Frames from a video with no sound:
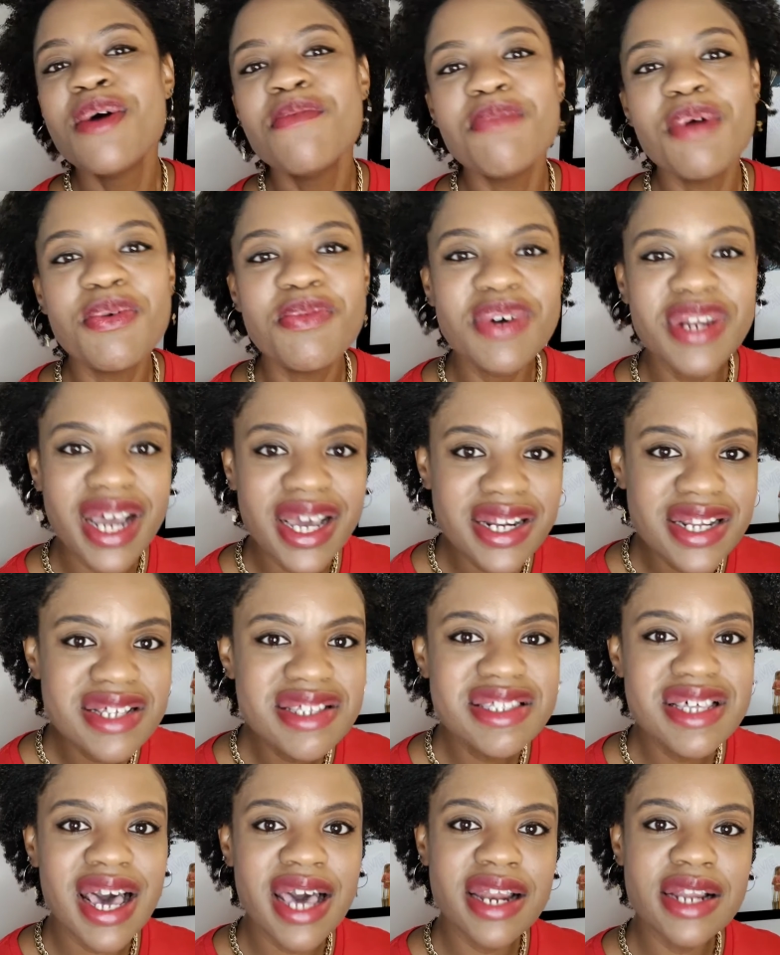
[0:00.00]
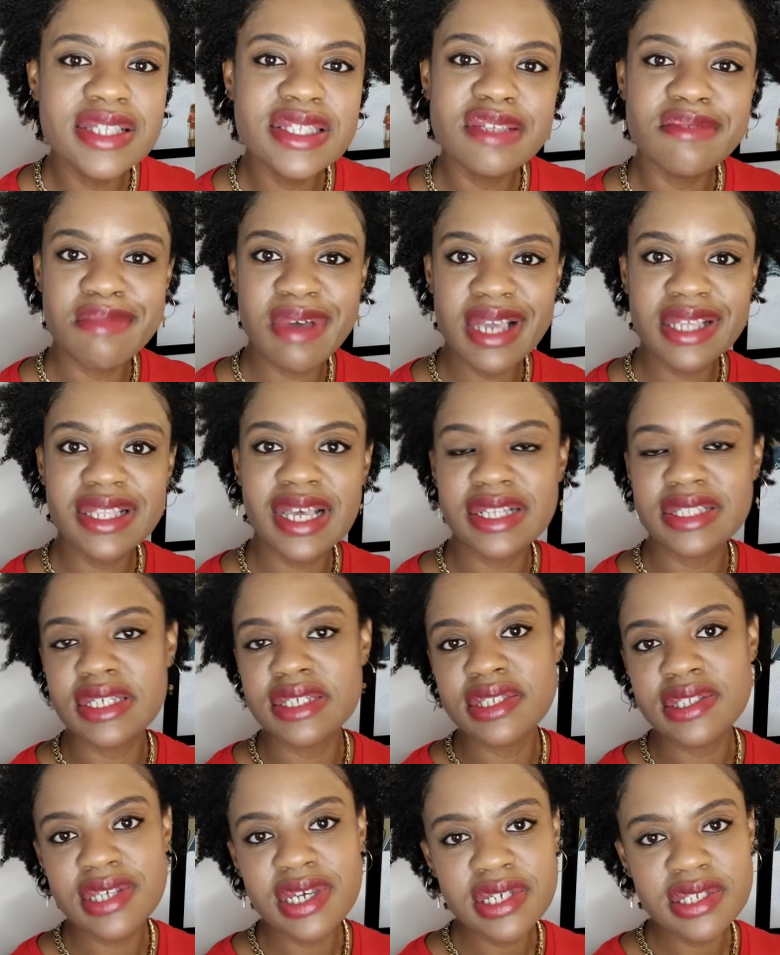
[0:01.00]
But when I decided to make that
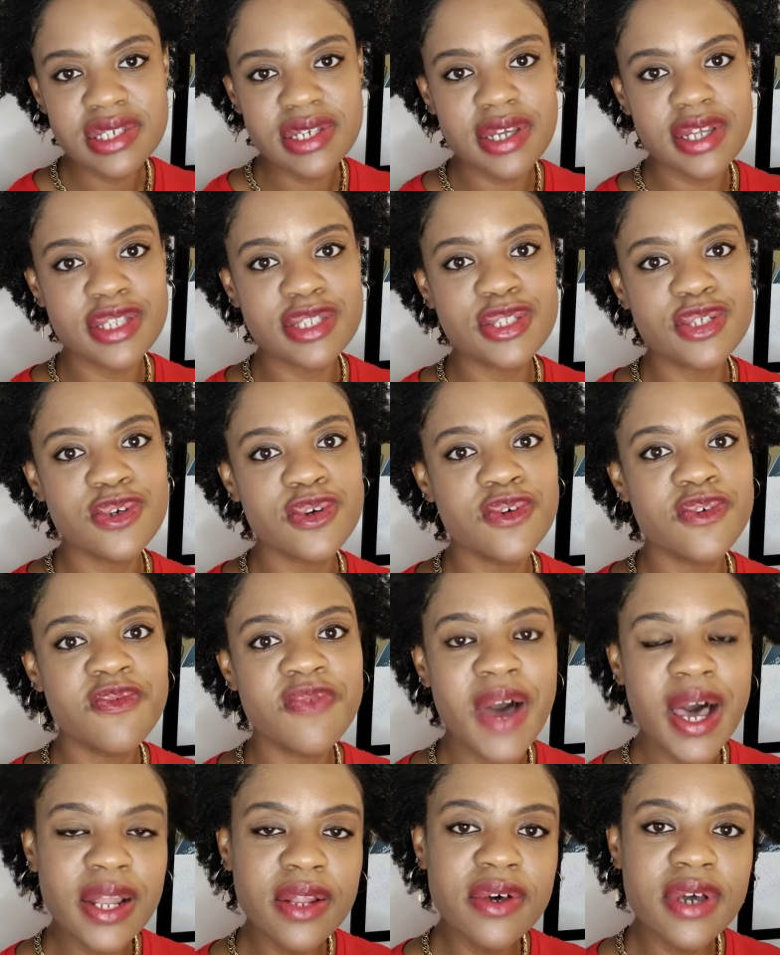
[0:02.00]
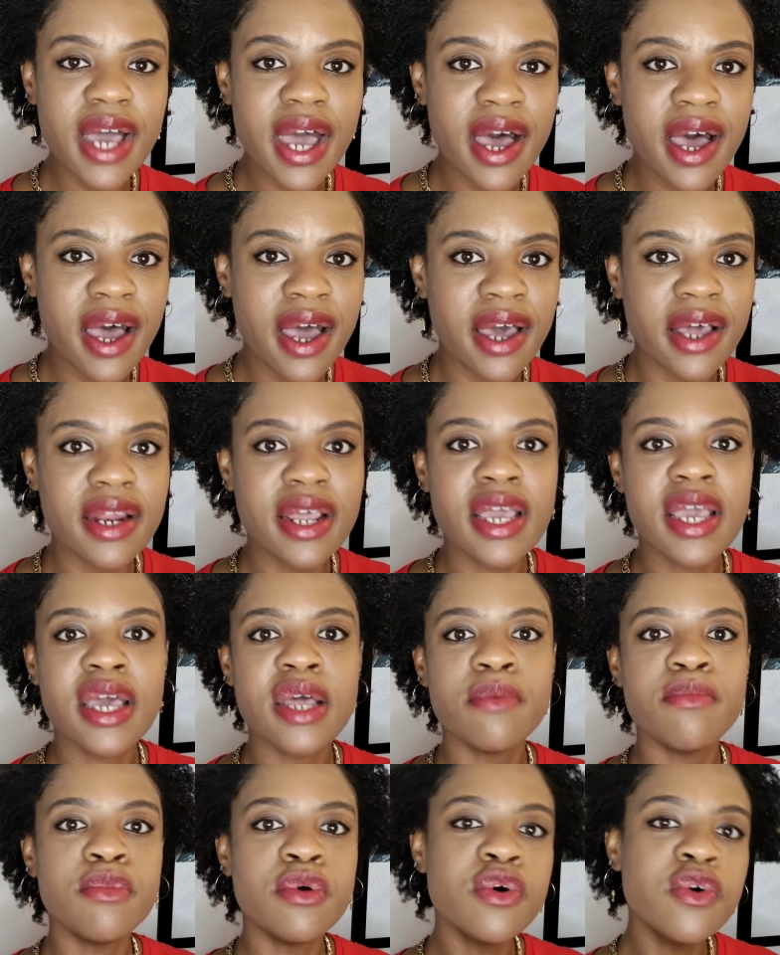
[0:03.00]
decision to follow God
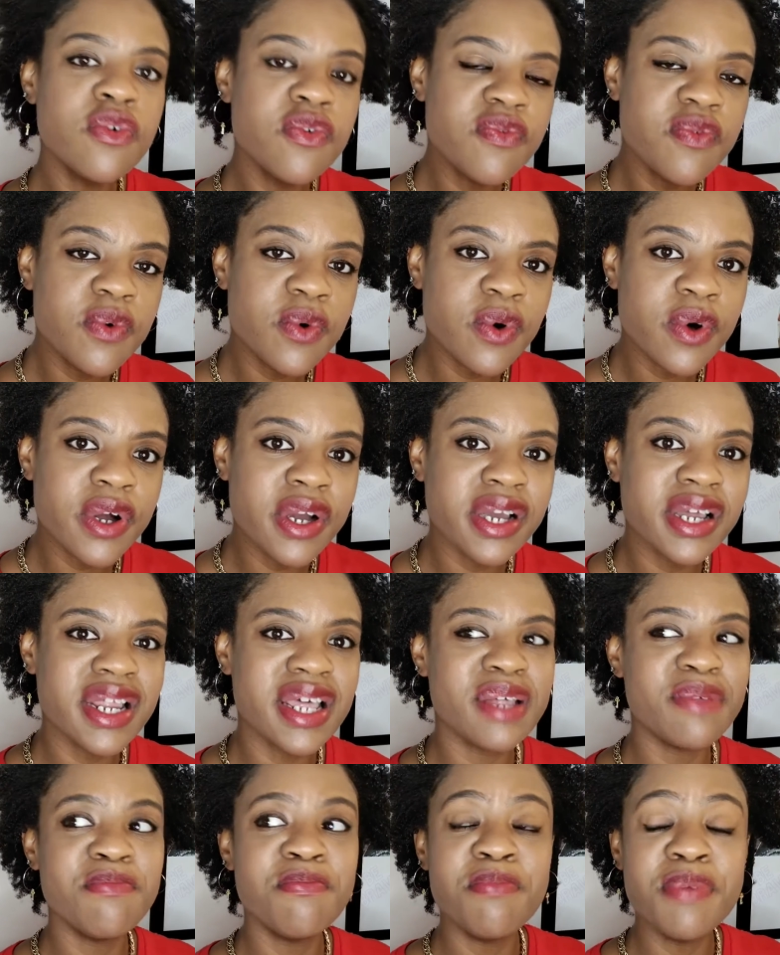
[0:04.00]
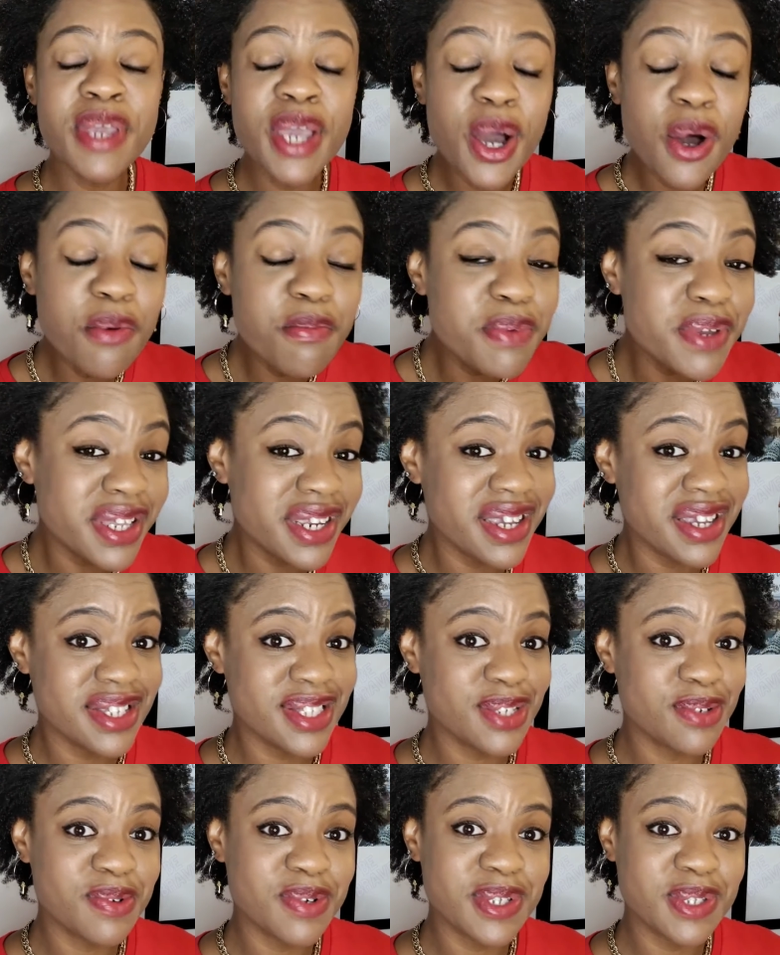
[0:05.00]
and move forward and be obedient
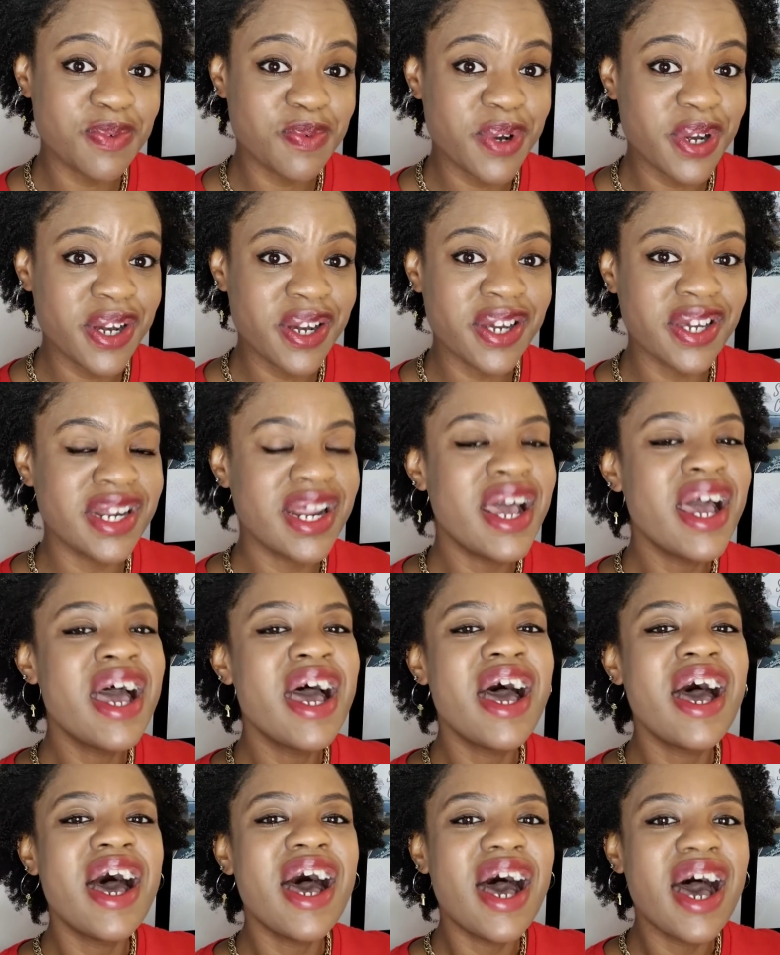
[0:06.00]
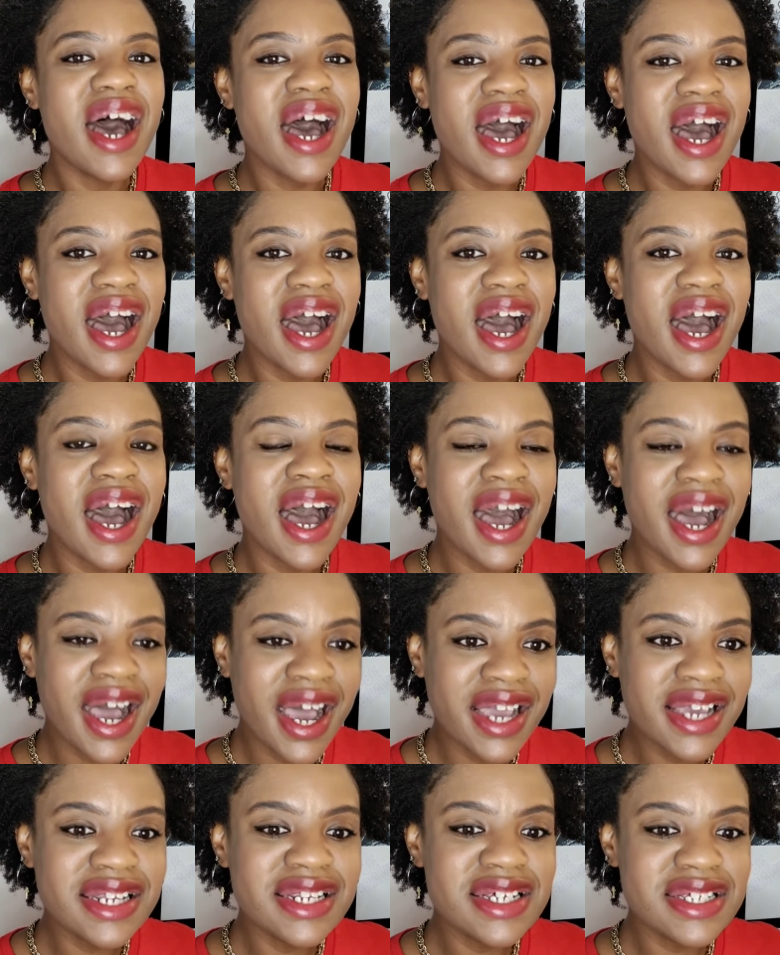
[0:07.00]
to his word,
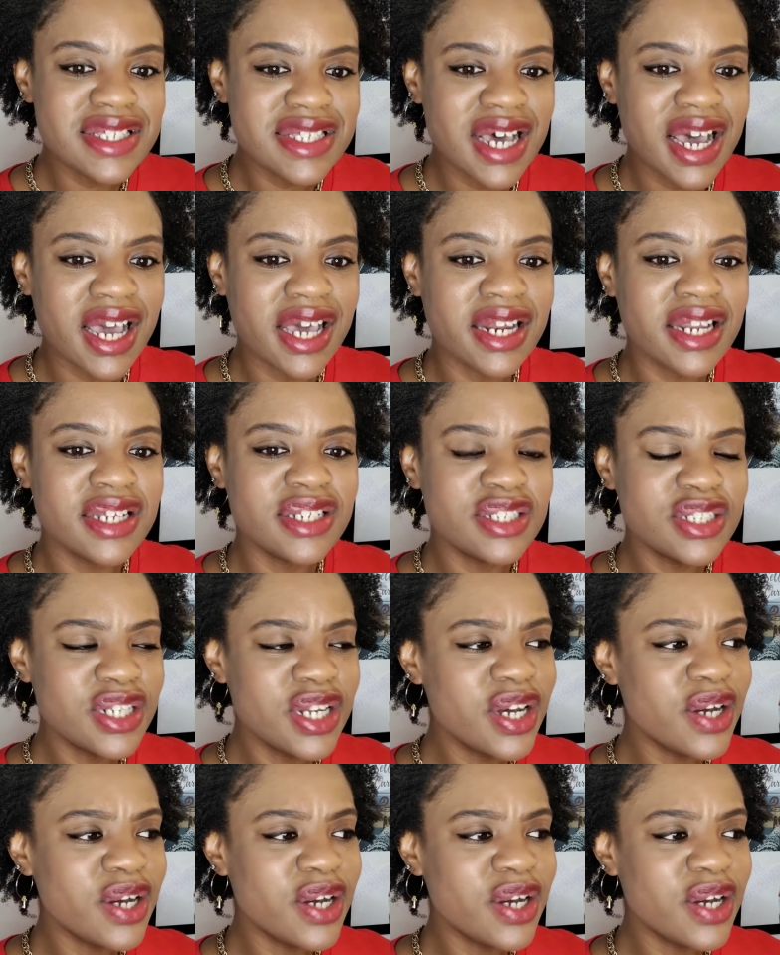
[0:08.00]
I decided,